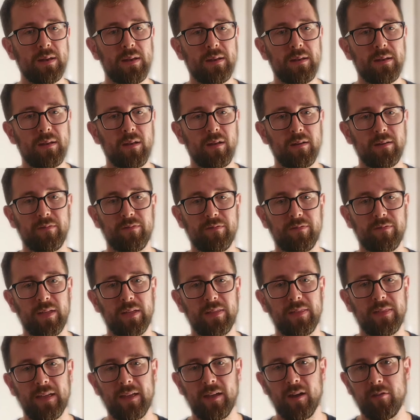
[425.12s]
in life
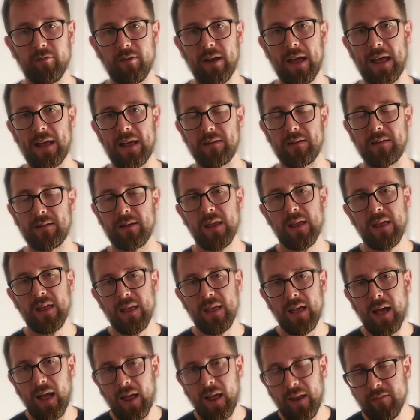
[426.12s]
that they are at.
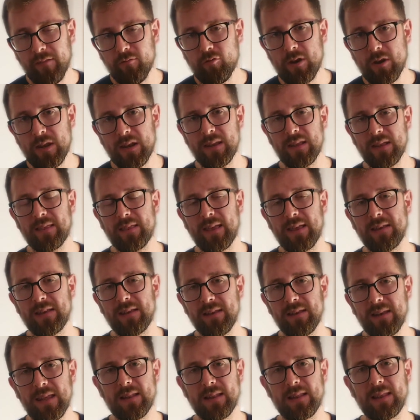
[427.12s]
And really they
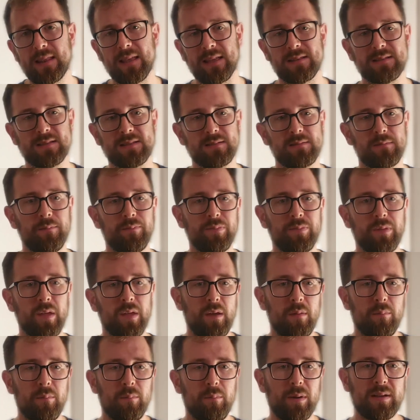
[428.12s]
need this,
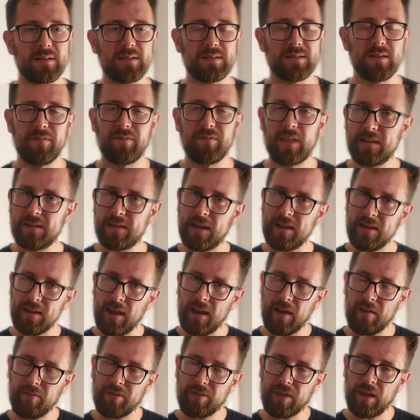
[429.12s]
because if they didn't
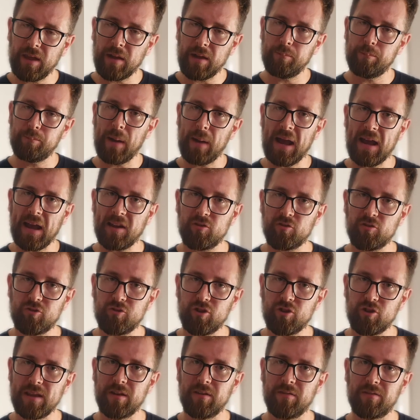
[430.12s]
have that
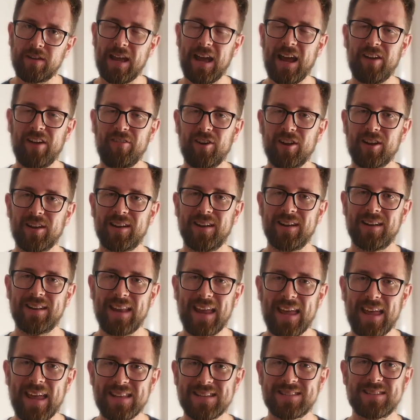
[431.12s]
battery of character
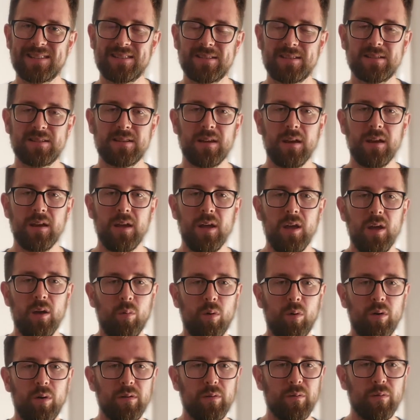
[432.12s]
tests,
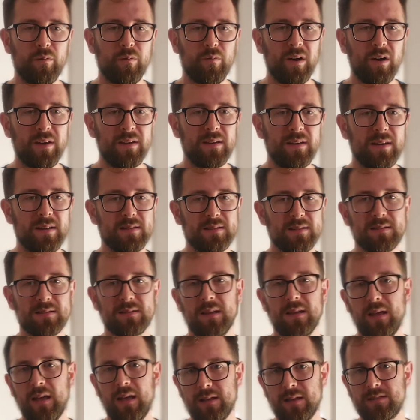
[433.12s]
what you'd find
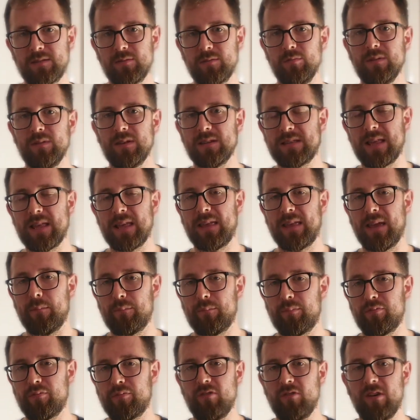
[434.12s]
is, as soon as they
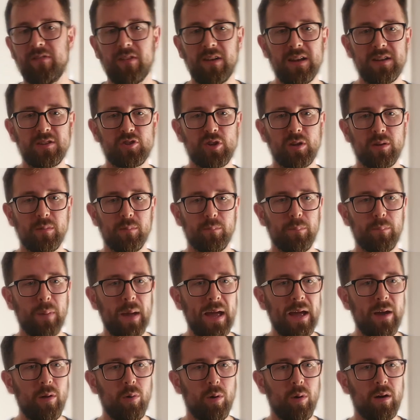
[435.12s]
get privilege and
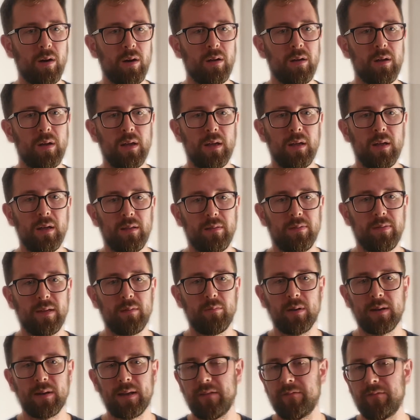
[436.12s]
power, they
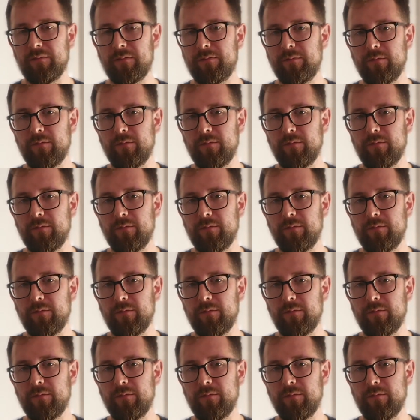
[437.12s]
would have